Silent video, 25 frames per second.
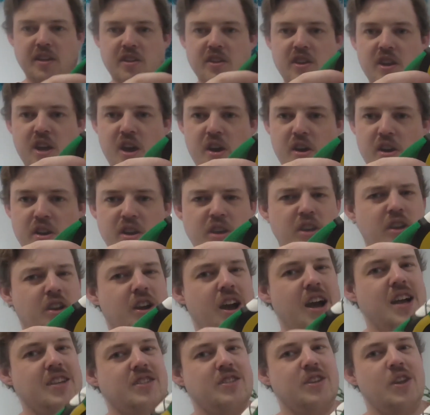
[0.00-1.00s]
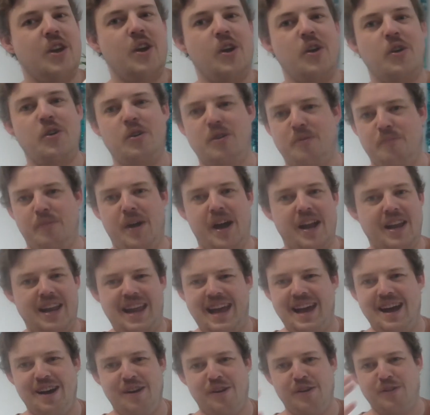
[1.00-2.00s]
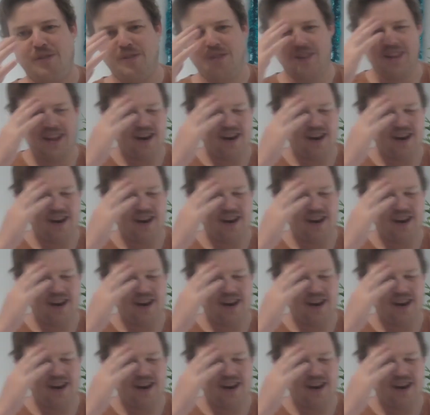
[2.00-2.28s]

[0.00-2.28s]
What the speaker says: You know, you guys know by now